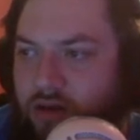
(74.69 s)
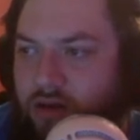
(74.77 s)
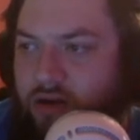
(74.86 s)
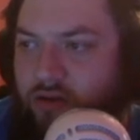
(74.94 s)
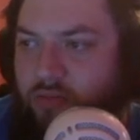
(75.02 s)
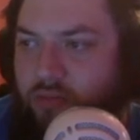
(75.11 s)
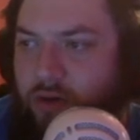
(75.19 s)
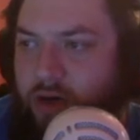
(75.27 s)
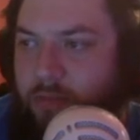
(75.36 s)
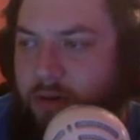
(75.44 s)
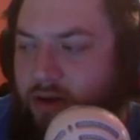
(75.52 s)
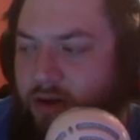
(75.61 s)
another prayer
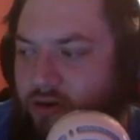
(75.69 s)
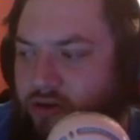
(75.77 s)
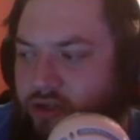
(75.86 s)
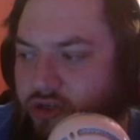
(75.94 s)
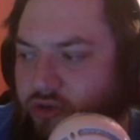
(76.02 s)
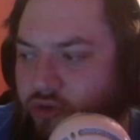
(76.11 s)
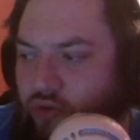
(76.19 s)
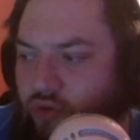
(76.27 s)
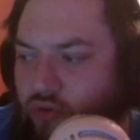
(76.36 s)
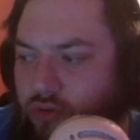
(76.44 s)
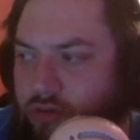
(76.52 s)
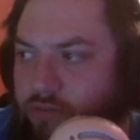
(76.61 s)
pot or
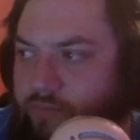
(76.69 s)
two.